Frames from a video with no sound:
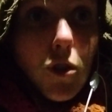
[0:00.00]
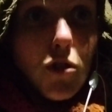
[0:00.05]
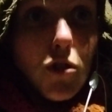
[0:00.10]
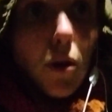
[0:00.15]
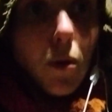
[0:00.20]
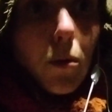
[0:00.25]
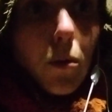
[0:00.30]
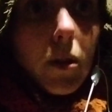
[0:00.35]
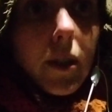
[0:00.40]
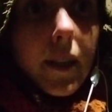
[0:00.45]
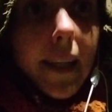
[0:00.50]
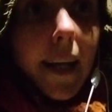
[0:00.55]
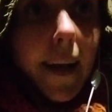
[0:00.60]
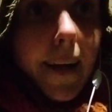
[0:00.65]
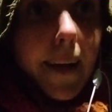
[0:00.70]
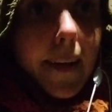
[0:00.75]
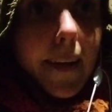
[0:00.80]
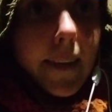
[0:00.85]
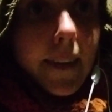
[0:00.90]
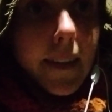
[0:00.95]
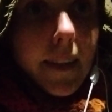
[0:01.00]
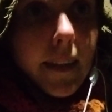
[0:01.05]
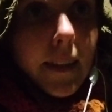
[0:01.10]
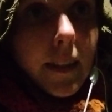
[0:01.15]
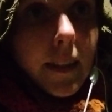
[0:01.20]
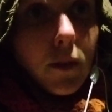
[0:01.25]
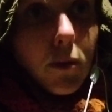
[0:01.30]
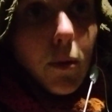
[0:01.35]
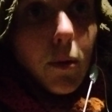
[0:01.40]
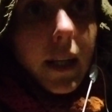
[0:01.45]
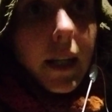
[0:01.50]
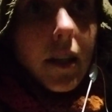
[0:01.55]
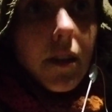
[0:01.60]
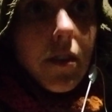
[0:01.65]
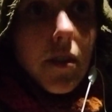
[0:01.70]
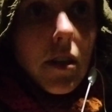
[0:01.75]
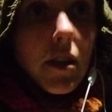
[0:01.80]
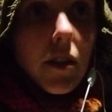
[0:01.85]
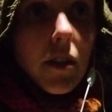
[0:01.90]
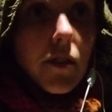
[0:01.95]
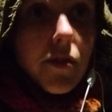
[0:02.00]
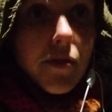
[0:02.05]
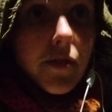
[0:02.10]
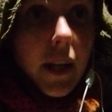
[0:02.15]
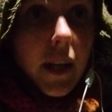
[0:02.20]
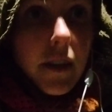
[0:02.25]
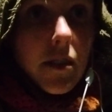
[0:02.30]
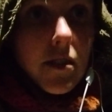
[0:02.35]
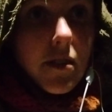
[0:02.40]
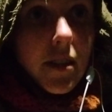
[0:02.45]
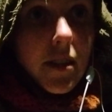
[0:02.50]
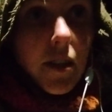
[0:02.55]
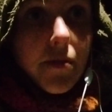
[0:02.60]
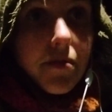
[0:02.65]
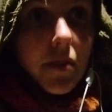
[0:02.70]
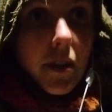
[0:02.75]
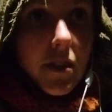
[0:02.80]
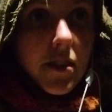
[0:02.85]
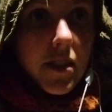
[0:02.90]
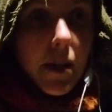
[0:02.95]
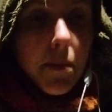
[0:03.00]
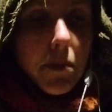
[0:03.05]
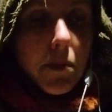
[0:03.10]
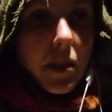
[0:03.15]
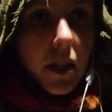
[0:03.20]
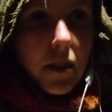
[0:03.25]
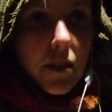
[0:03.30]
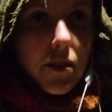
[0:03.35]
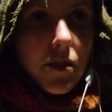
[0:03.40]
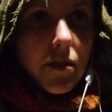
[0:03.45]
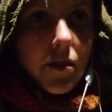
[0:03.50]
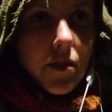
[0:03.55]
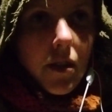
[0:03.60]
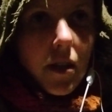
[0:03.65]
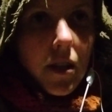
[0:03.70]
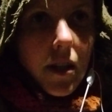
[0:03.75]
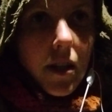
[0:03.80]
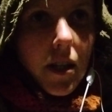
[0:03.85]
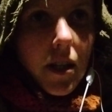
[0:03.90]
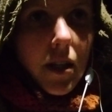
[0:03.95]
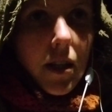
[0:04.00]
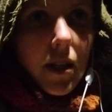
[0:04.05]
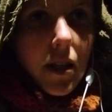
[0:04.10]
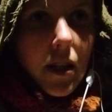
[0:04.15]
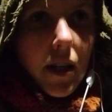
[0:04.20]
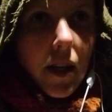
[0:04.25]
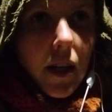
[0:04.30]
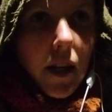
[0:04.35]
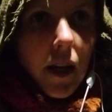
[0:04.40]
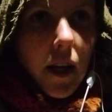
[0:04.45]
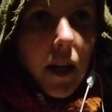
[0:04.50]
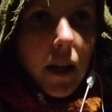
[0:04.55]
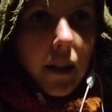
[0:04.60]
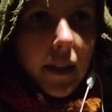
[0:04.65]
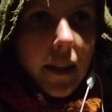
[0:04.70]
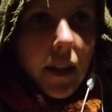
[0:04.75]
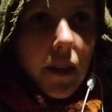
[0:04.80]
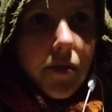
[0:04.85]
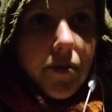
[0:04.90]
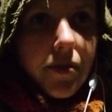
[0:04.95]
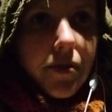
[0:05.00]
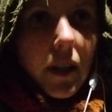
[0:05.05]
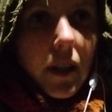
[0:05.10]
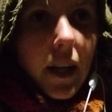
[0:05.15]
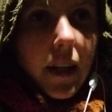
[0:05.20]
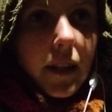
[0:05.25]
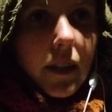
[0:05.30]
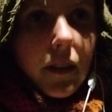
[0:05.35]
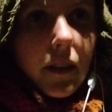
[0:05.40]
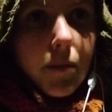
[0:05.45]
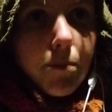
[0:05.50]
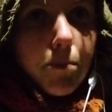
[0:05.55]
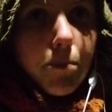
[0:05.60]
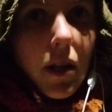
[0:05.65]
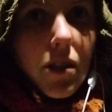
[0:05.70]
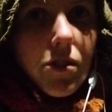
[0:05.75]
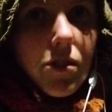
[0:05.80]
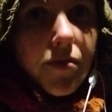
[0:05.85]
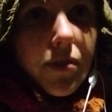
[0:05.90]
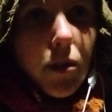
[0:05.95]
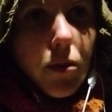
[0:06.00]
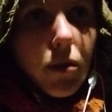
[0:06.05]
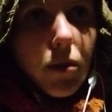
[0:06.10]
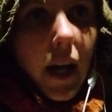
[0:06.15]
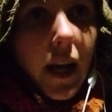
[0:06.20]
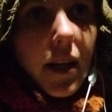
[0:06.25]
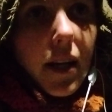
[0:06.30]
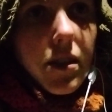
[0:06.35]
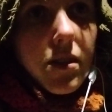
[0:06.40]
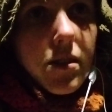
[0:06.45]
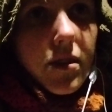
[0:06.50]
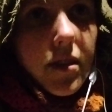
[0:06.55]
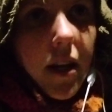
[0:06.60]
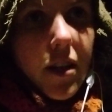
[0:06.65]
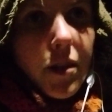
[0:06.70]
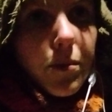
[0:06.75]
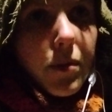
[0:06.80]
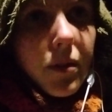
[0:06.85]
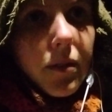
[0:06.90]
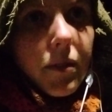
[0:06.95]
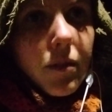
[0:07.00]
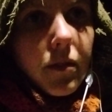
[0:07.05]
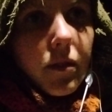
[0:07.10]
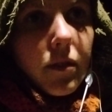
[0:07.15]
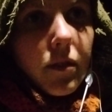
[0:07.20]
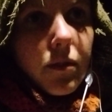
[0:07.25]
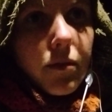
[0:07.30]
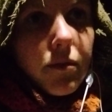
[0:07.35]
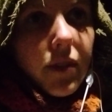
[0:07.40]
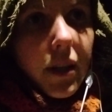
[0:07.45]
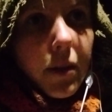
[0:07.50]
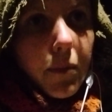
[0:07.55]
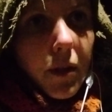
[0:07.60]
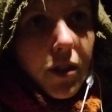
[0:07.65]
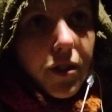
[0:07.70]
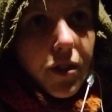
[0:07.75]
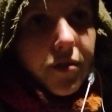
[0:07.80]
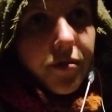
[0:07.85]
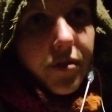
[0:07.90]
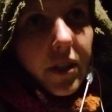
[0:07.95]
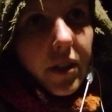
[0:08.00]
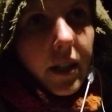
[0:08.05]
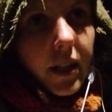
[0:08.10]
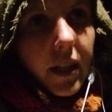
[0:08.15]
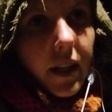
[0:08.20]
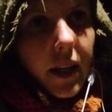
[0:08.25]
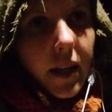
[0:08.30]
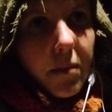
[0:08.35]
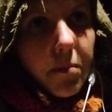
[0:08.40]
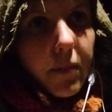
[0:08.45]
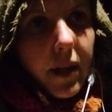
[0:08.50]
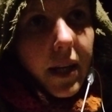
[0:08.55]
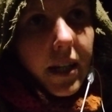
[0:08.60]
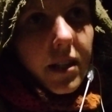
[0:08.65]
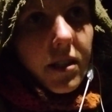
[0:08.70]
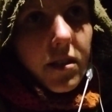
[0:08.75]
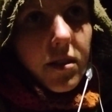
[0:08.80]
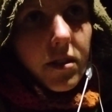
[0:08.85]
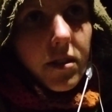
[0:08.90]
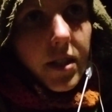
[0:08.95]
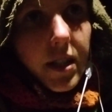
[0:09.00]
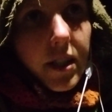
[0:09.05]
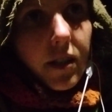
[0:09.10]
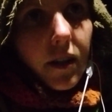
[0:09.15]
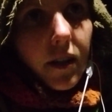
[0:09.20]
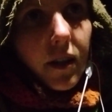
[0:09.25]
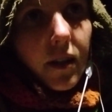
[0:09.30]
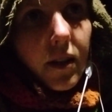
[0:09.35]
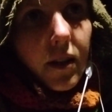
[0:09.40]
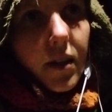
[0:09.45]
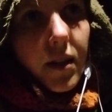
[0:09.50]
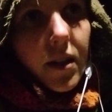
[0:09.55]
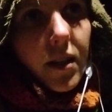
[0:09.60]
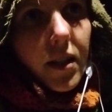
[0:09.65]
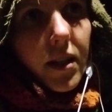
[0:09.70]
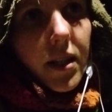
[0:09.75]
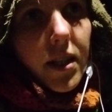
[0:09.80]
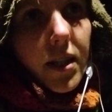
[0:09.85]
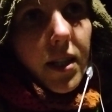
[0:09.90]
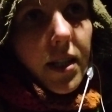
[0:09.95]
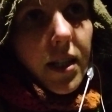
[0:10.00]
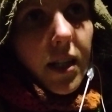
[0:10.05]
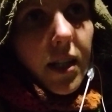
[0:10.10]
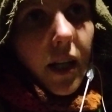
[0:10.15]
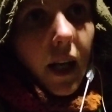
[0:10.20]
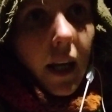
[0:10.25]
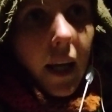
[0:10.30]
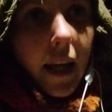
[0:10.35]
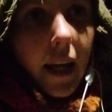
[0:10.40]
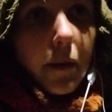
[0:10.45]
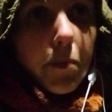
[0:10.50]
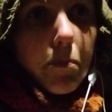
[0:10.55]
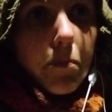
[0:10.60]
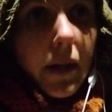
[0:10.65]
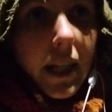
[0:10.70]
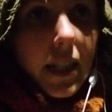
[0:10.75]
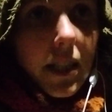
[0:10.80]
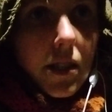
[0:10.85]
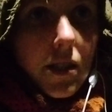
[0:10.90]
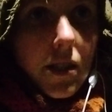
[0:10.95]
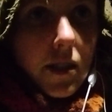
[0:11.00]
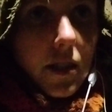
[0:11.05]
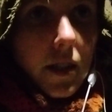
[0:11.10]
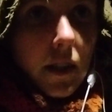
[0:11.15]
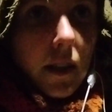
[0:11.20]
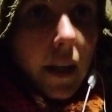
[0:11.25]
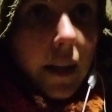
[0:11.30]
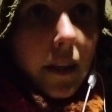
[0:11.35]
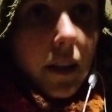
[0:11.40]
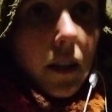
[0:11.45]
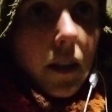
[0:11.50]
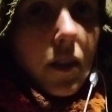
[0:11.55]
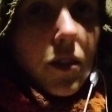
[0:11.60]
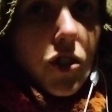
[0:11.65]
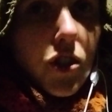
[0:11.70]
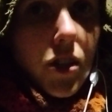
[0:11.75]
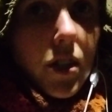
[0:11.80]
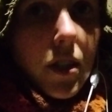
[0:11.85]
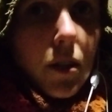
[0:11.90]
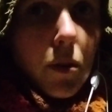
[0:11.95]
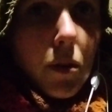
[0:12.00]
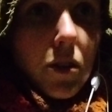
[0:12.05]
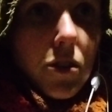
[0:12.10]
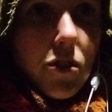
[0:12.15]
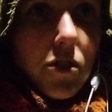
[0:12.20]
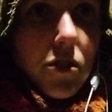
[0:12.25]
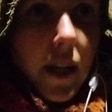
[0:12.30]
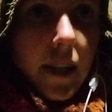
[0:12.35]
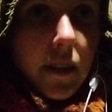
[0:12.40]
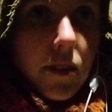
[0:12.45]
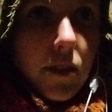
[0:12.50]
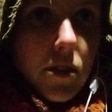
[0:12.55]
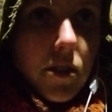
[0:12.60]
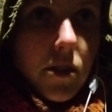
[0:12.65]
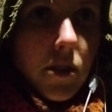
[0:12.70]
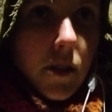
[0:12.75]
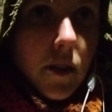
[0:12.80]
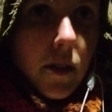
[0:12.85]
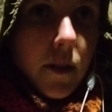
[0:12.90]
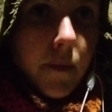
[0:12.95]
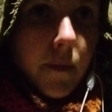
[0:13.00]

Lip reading: So yeah, when I think of like self-acceptance, then I feel like past few days I've been very much feeling like medicine, like in a genuine sense.